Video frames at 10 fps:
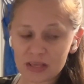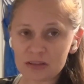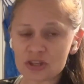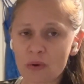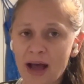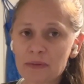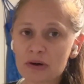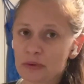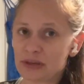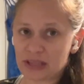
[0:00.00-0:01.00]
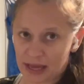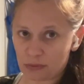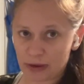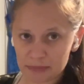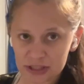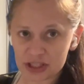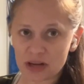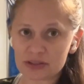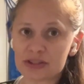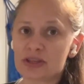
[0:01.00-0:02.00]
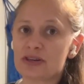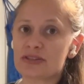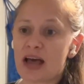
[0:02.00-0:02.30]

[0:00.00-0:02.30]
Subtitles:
So I work with like women's shelters.